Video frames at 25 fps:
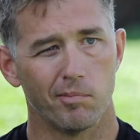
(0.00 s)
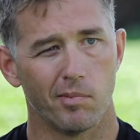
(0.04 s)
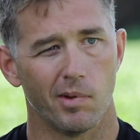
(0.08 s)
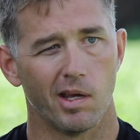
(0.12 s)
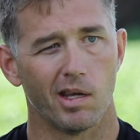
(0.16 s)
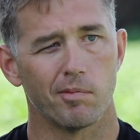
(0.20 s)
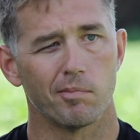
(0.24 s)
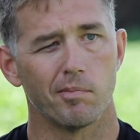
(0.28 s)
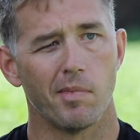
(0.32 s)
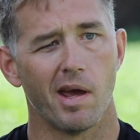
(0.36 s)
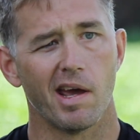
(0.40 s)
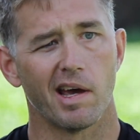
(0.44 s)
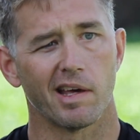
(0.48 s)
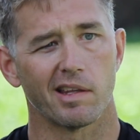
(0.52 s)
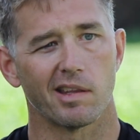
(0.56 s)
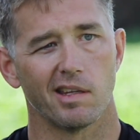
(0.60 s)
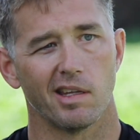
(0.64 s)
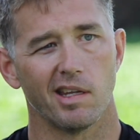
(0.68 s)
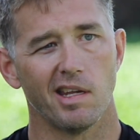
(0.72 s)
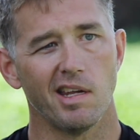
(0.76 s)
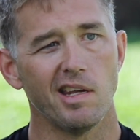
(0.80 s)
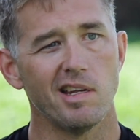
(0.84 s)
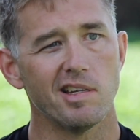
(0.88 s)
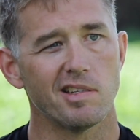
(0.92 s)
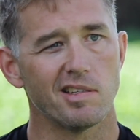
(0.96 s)
make math
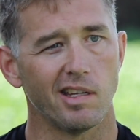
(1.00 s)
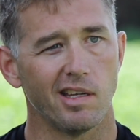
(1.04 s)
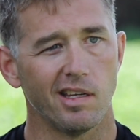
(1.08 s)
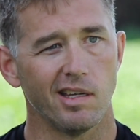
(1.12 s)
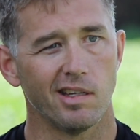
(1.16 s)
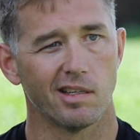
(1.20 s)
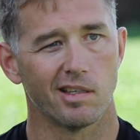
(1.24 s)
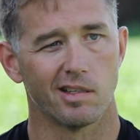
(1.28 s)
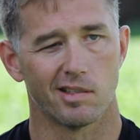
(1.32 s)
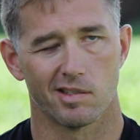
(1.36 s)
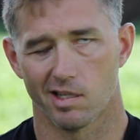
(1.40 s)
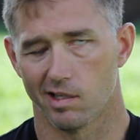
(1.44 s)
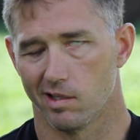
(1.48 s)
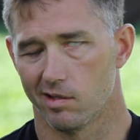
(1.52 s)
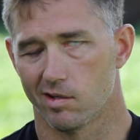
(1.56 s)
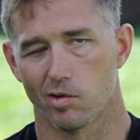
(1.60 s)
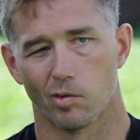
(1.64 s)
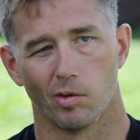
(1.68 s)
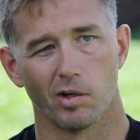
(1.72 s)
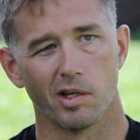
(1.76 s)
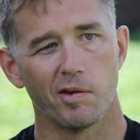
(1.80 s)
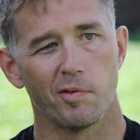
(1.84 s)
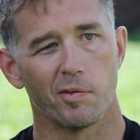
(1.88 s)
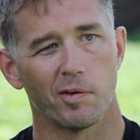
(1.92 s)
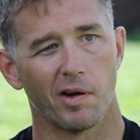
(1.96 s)
easy,
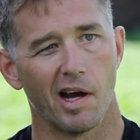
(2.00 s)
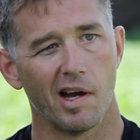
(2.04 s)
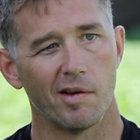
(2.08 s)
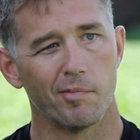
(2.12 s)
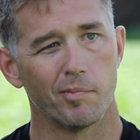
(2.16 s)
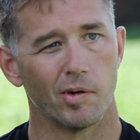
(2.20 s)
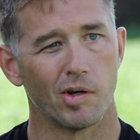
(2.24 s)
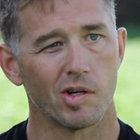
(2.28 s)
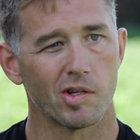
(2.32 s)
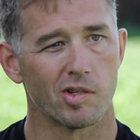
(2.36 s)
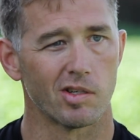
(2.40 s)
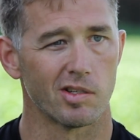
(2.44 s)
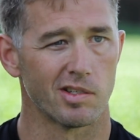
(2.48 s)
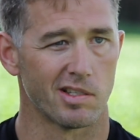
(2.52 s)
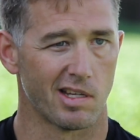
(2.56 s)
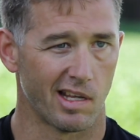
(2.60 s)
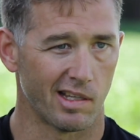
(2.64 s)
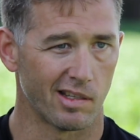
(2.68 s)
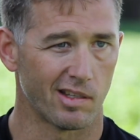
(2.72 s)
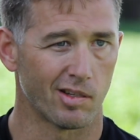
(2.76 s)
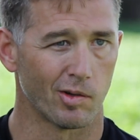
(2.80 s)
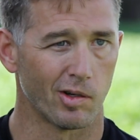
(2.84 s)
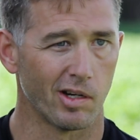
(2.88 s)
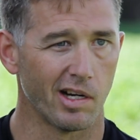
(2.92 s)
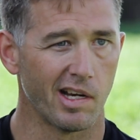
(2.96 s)
25 bushels
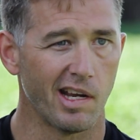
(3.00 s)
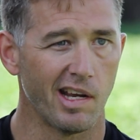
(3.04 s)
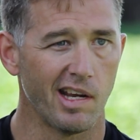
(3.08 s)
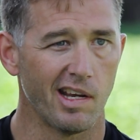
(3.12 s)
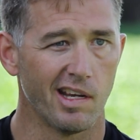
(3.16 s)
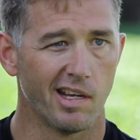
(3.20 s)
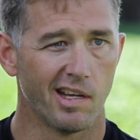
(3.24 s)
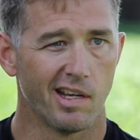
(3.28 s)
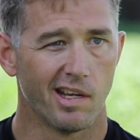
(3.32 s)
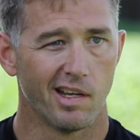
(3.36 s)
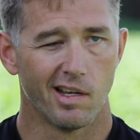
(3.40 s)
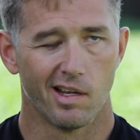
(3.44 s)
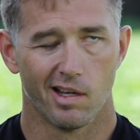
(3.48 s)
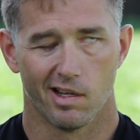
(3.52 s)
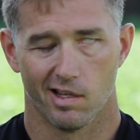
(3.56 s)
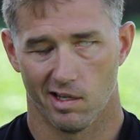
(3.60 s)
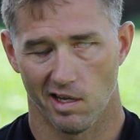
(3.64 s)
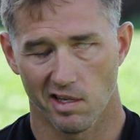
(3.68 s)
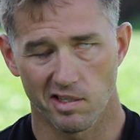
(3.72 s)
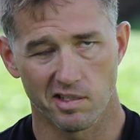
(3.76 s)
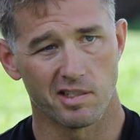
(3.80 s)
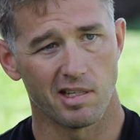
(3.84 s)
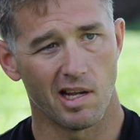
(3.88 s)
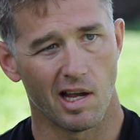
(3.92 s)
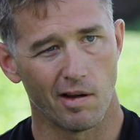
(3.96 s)
at three,
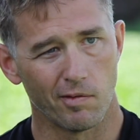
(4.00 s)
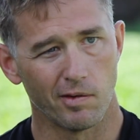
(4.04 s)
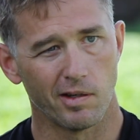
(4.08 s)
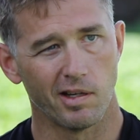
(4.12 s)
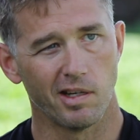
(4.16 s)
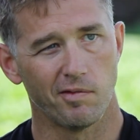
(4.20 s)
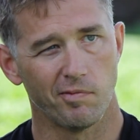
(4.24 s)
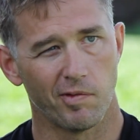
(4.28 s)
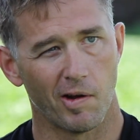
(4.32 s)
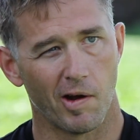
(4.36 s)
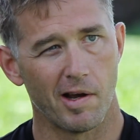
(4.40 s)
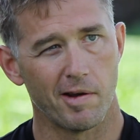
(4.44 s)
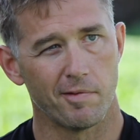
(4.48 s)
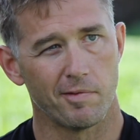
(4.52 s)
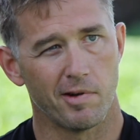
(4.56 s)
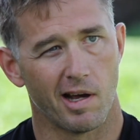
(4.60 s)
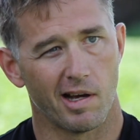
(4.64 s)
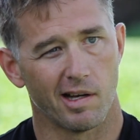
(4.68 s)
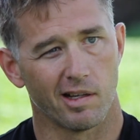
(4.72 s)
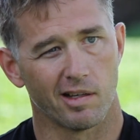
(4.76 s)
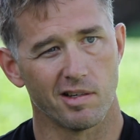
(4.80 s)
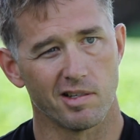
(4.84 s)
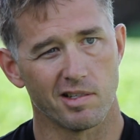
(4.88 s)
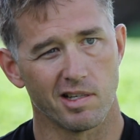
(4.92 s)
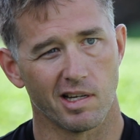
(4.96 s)
that's
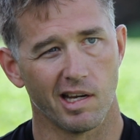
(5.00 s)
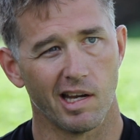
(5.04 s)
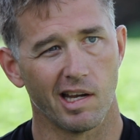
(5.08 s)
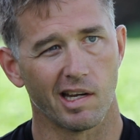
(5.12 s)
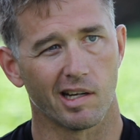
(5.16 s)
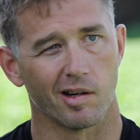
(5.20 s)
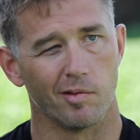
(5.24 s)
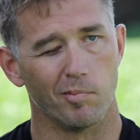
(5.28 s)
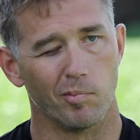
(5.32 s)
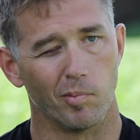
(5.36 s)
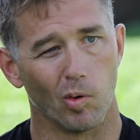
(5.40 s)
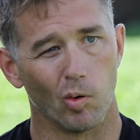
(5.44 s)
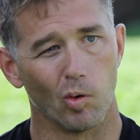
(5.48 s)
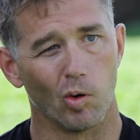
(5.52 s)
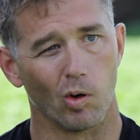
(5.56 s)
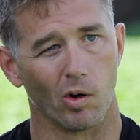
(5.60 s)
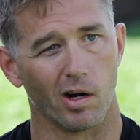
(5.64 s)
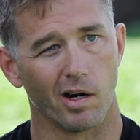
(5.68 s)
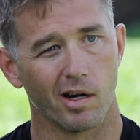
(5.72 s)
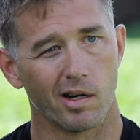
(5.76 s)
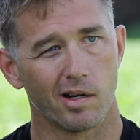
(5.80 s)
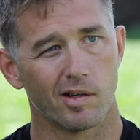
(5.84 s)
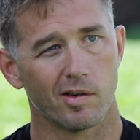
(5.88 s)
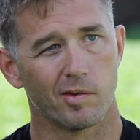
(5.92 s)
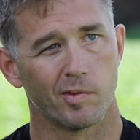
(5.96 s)
$75 an acre more
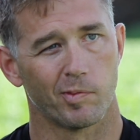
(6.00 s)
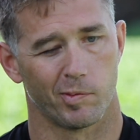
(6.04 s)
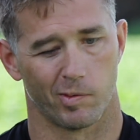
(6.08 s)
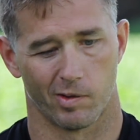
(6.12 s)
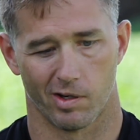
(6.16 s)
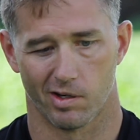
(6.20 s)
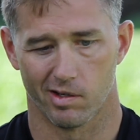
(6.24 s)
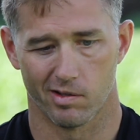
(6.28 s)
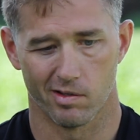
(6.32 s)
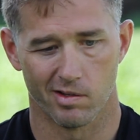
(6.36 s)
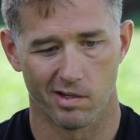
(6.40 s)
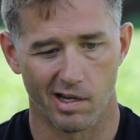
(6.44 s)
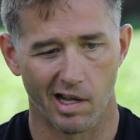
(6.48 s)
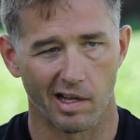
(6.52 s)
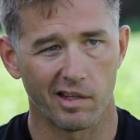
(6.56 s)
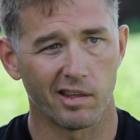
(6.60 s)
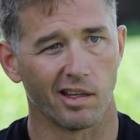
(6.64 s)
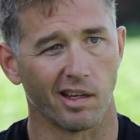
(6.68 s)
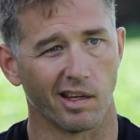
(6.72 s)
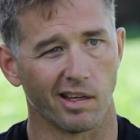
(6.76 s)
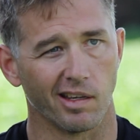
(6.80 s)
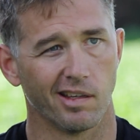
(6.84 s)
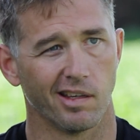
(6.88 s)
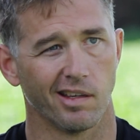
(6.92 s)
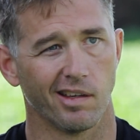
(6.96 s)
for
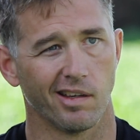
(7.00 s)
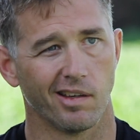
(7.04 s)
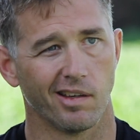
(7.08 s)
nothing.